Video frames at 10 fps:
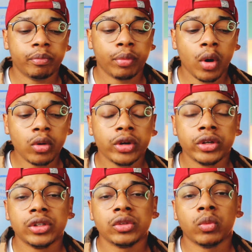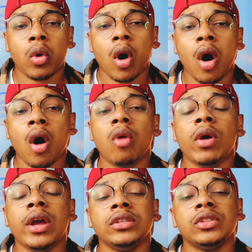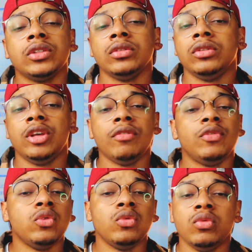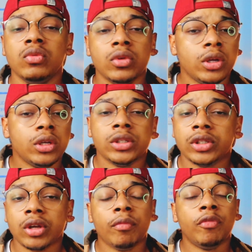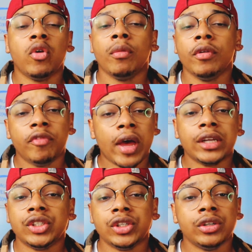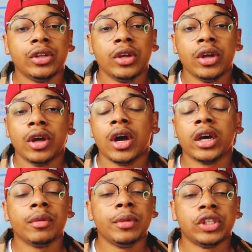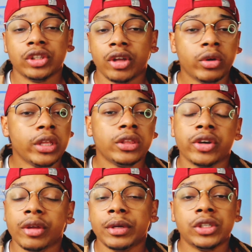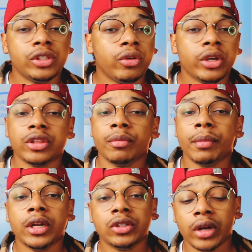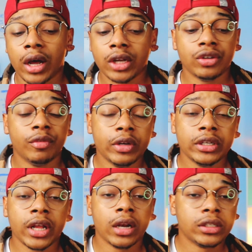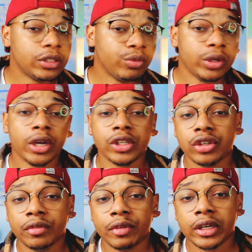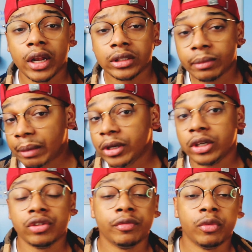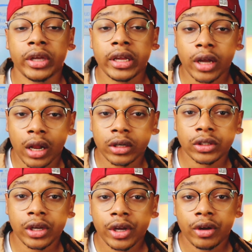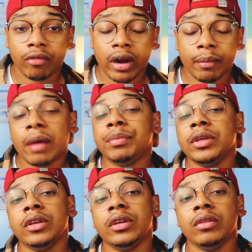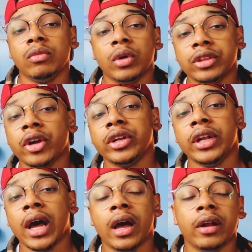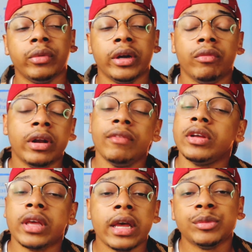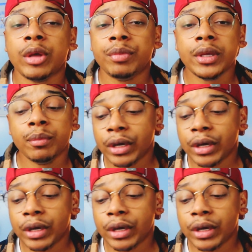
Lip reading: Brokers will always give you some form of fashion a commission. They'll get their commission, they'll get their money. So that $150 isn't really $150, it might be $148, right? It might be $139, whatever the case may be.